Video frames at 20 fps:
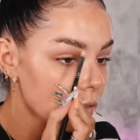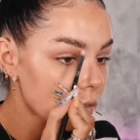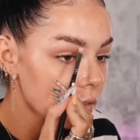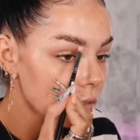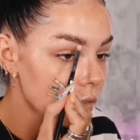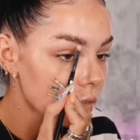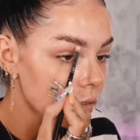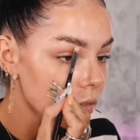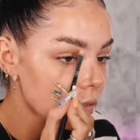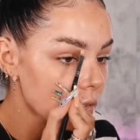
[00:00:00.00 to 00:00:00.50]
This
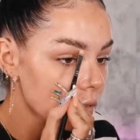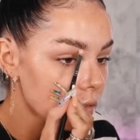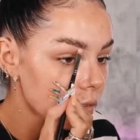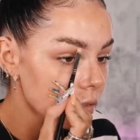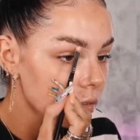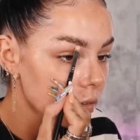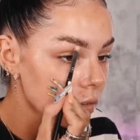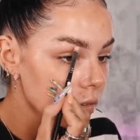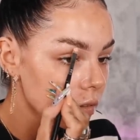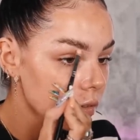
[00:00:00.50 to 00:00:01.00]
line will
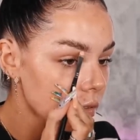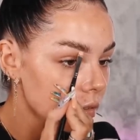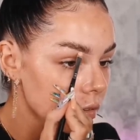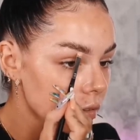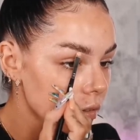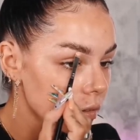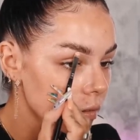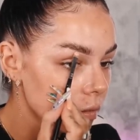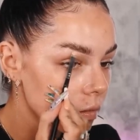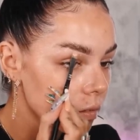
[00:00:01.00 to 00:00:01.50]
outline your
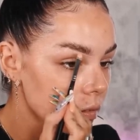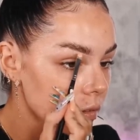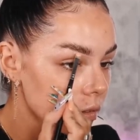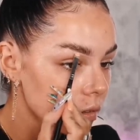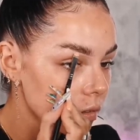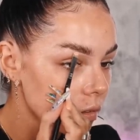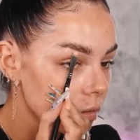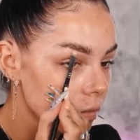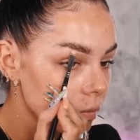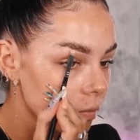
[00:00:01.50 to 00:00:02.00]
shape, so
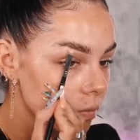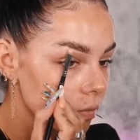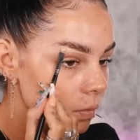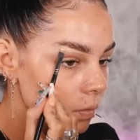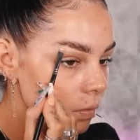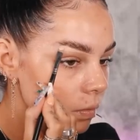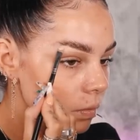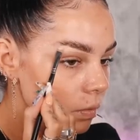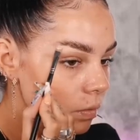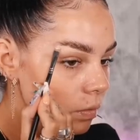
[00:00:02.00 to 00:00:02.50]
focus on
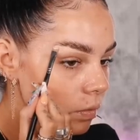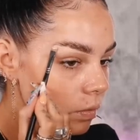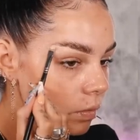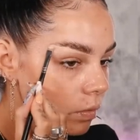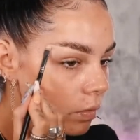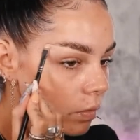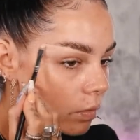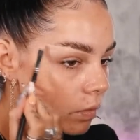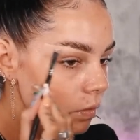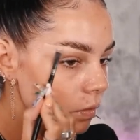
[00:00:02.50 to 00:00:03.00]
what you
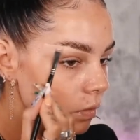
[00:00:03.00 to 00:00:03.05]
want.